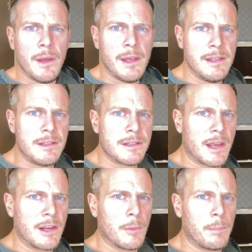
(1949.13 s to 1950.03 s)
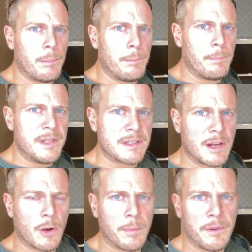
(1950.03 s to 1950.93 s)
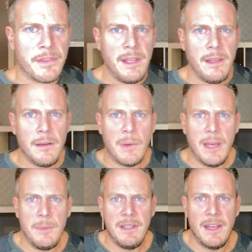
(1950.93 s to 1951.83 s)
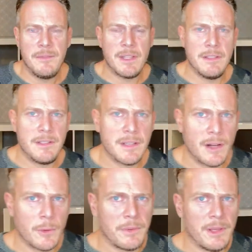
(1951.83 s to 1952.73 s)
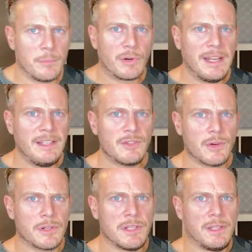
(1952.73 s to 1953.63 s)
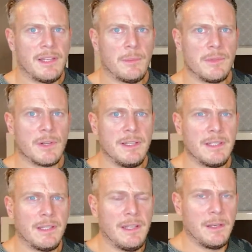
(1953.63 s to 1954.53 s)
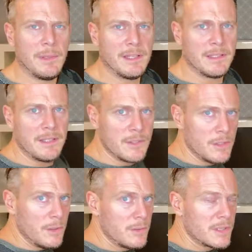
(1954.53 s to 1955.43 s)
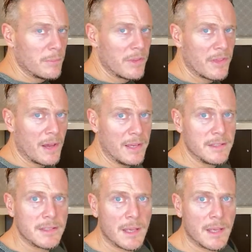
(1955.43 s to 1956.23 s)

Is psychopathy, Miami Dave says, is psychopathy a brain structure demonstrating the inability to sympathize?